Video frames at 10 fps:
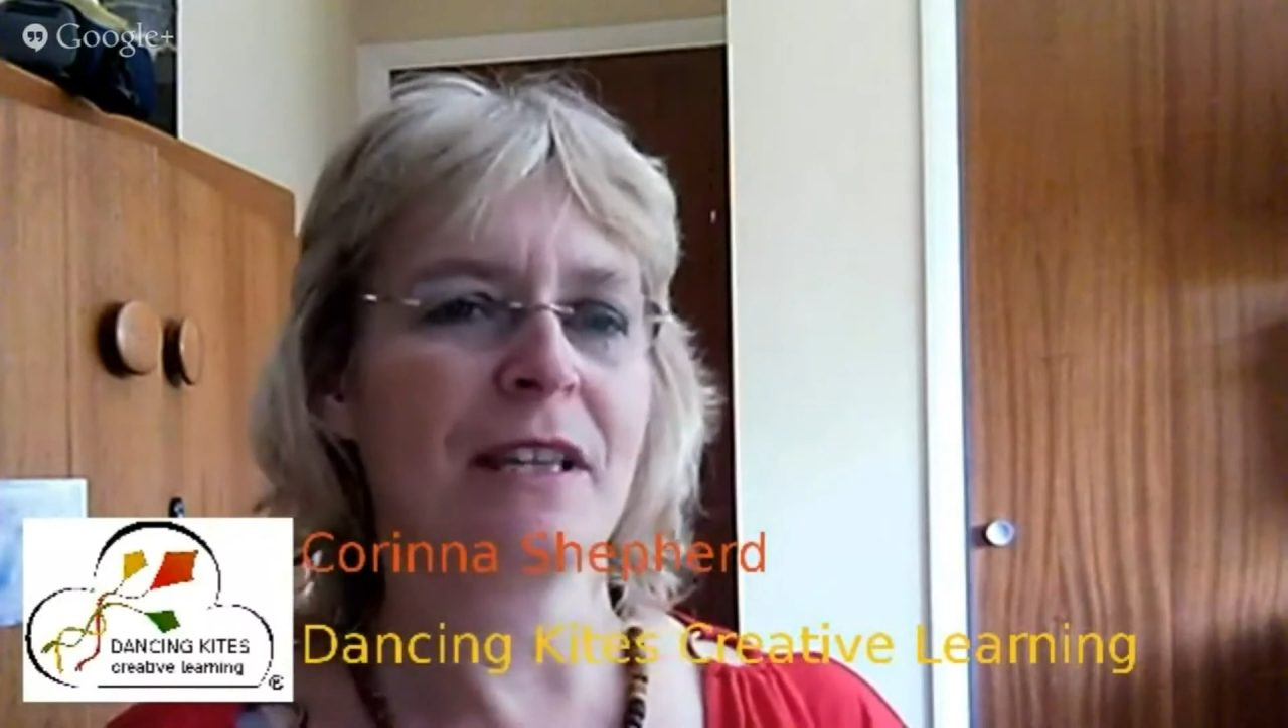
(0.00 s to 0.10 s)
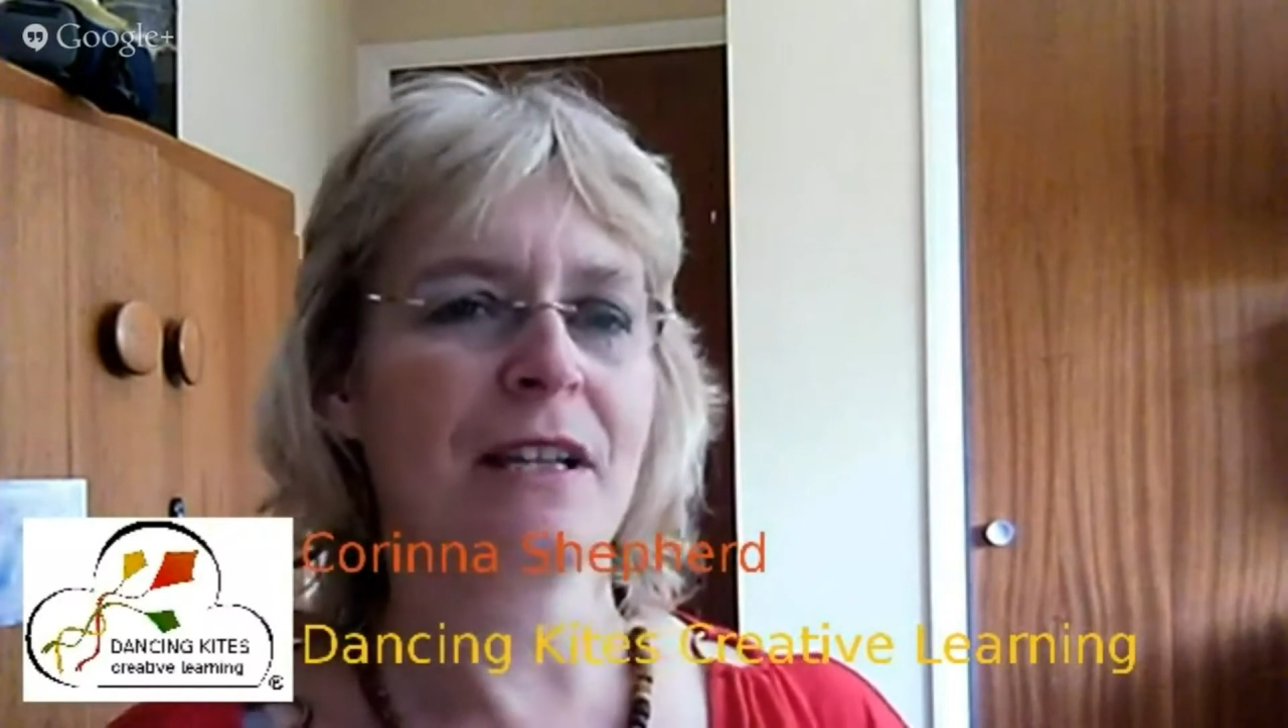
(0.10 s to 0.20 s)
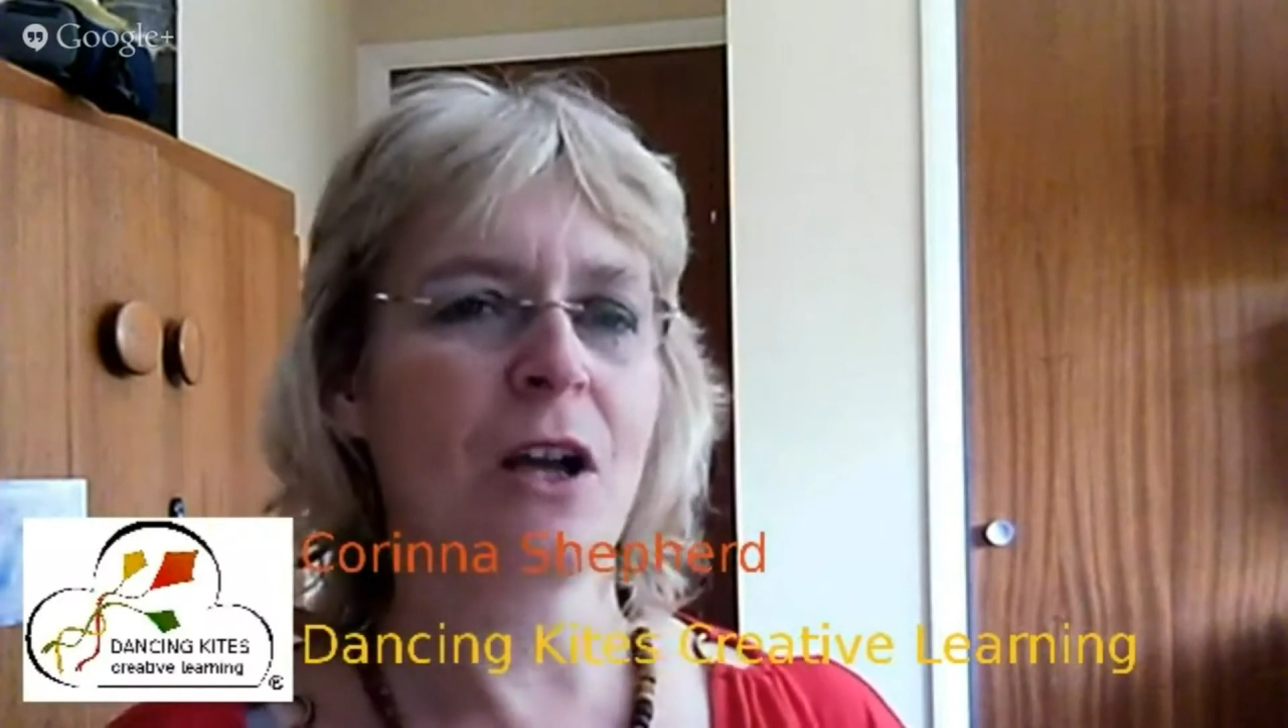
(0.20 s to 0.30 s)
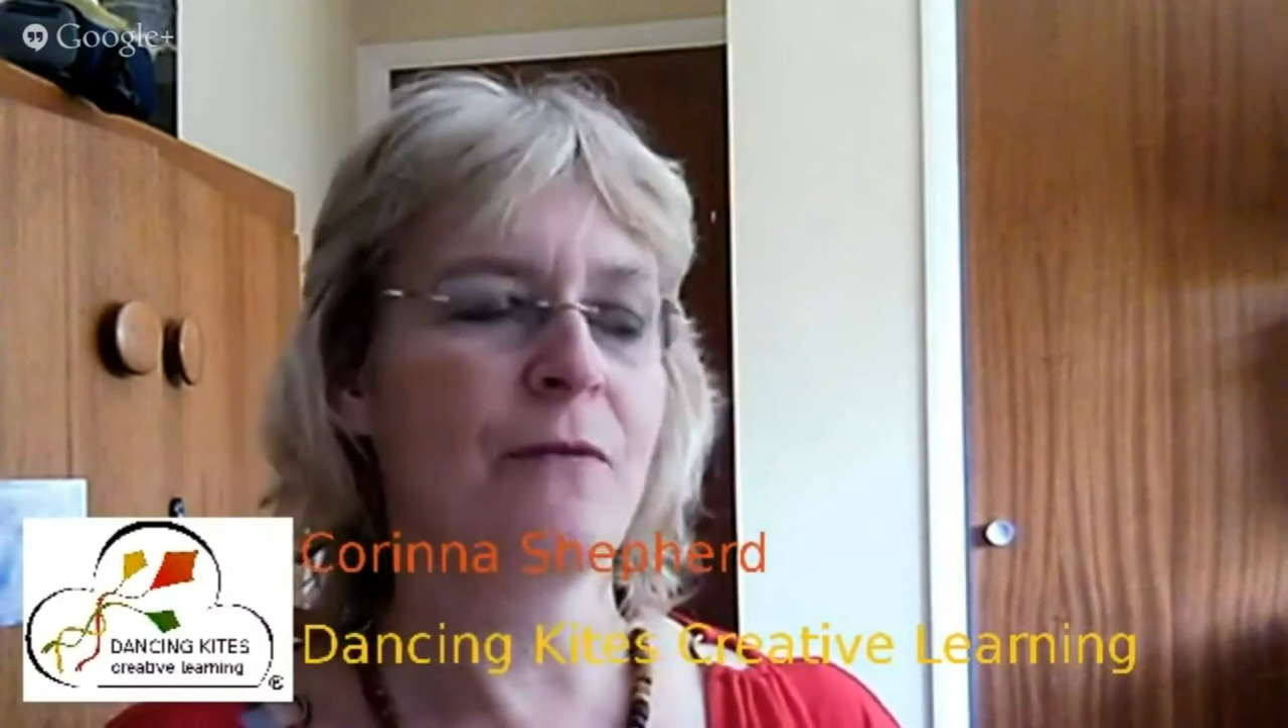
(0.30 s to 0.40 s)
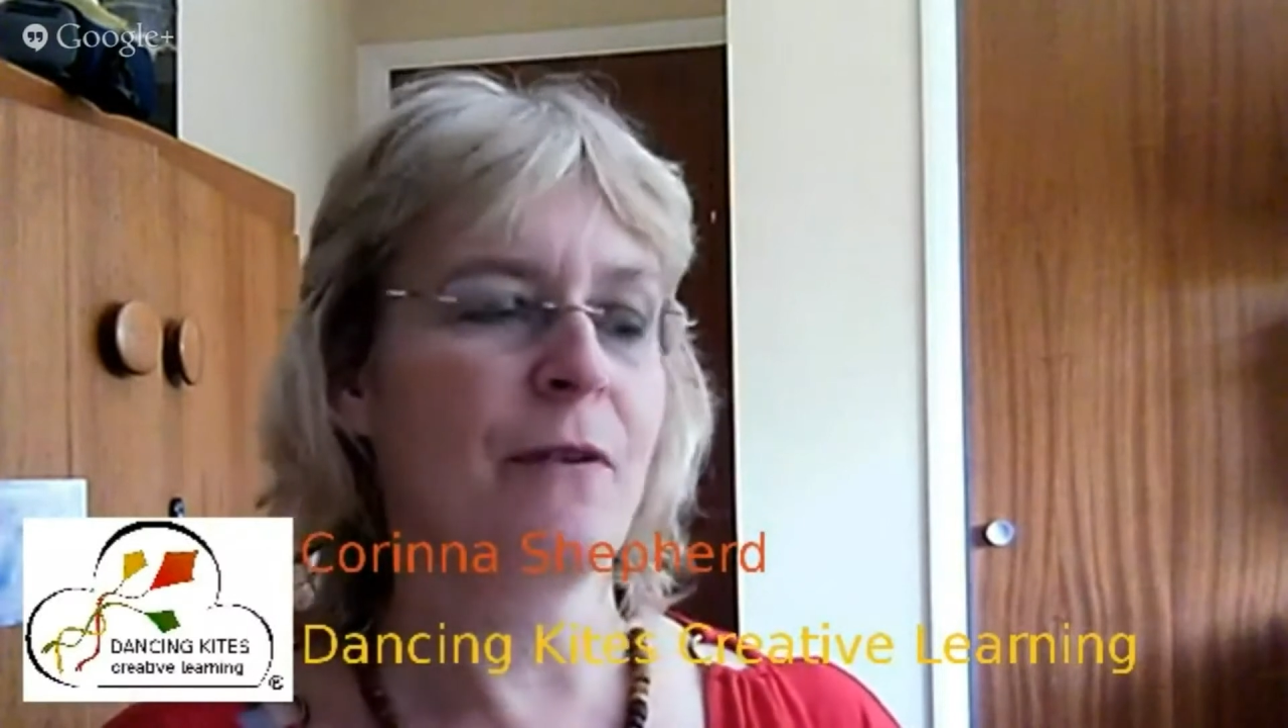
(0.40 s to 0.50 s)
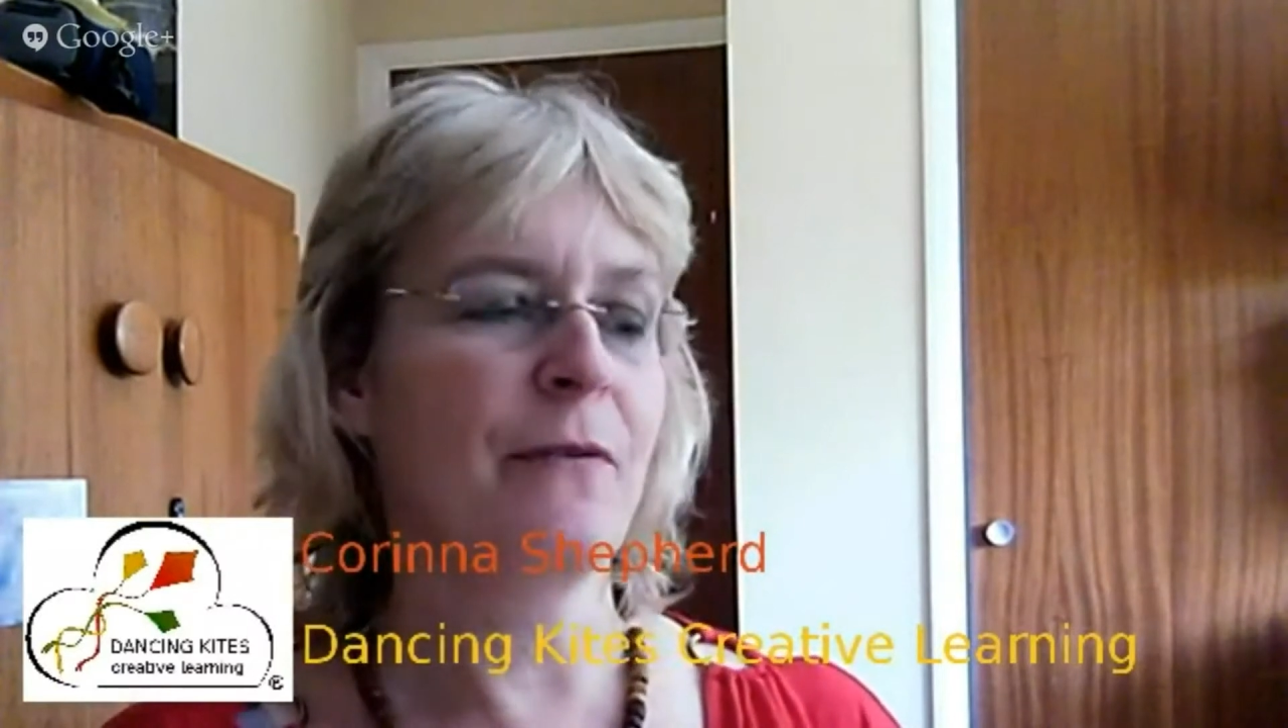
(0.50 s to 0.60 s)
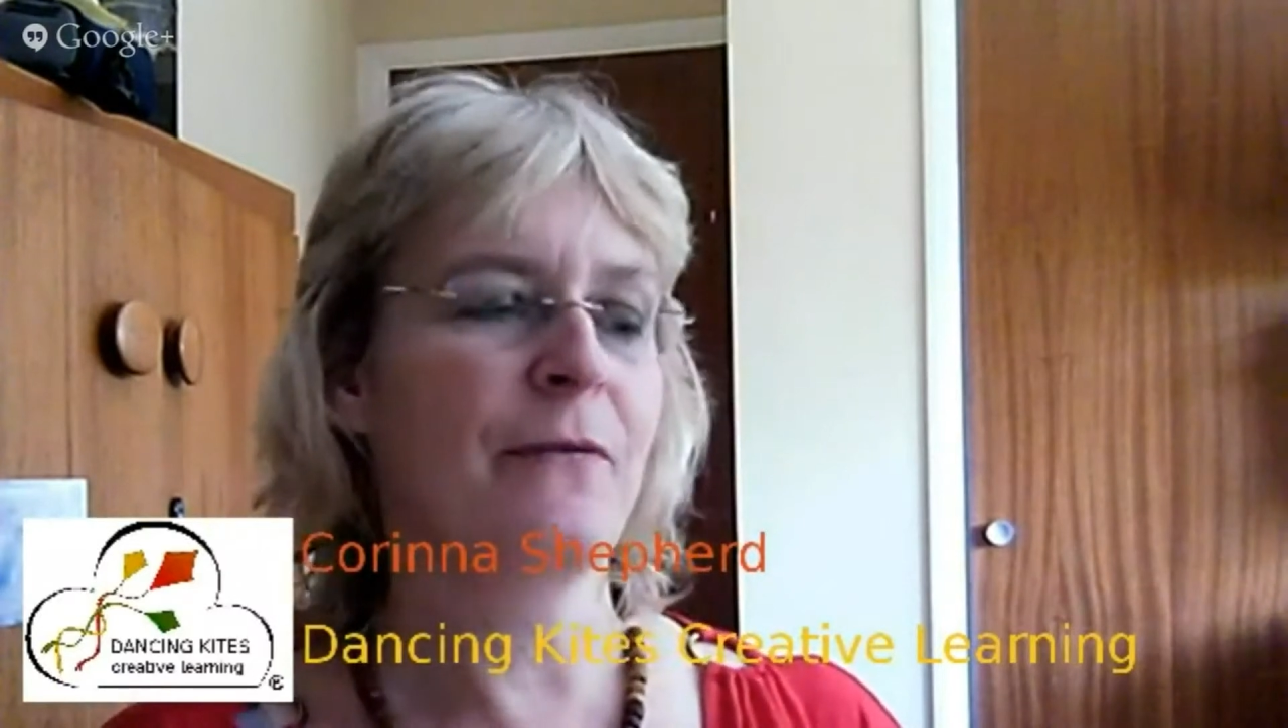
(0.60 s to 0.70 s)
that over